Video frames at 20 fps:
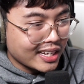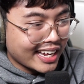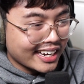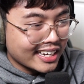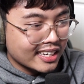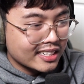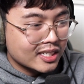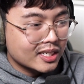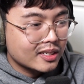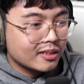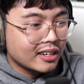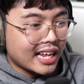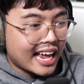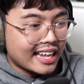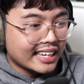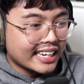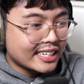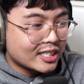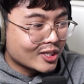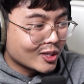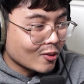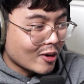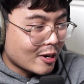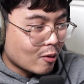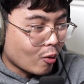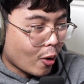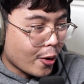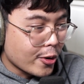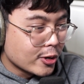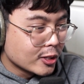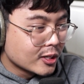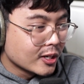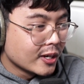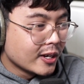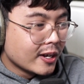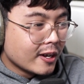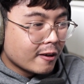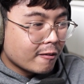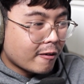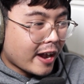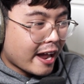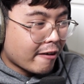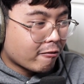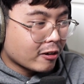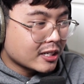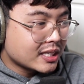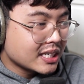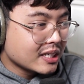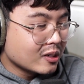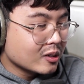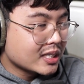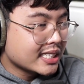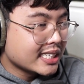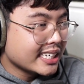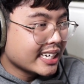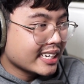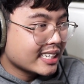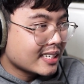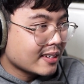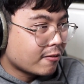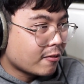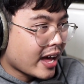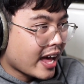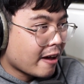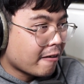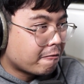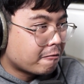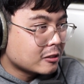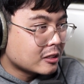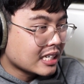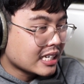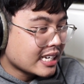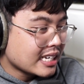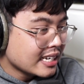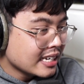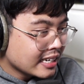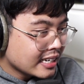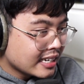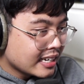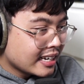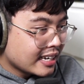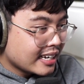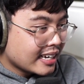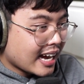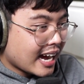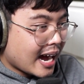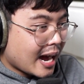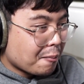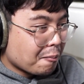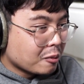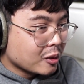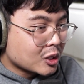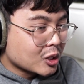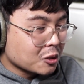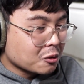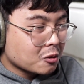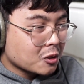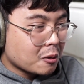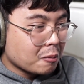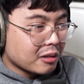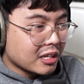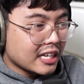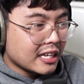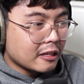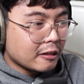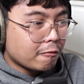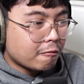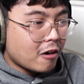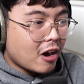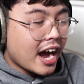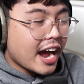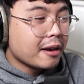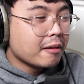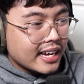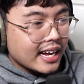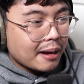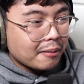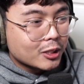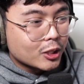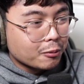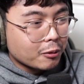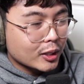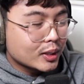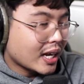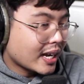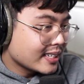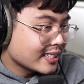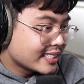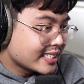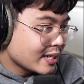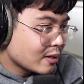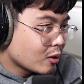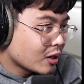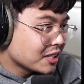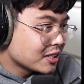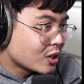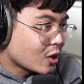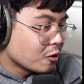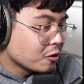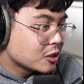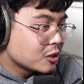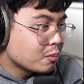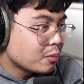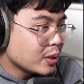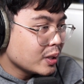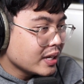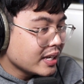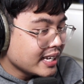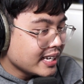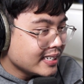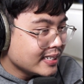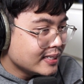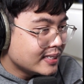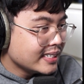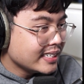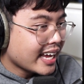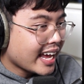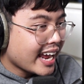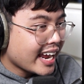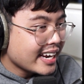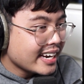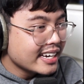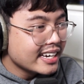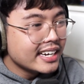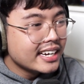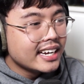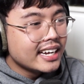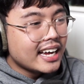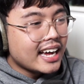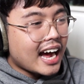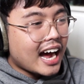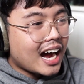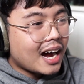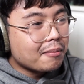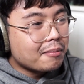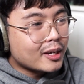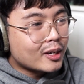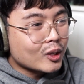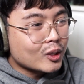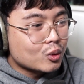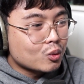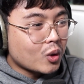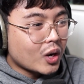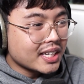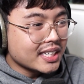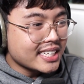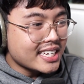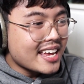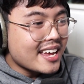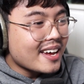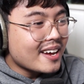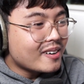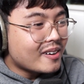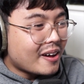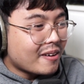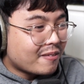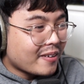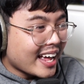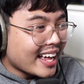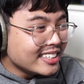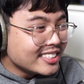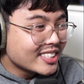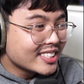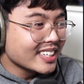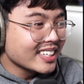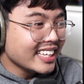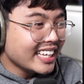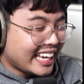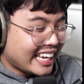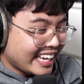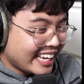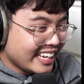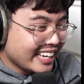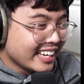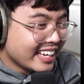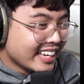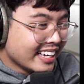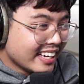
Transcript: like a, at least three rows for every single tier except for FZ, um, which is completely fine. I'm super excited to see what is going to be EZA, uh, because once eventually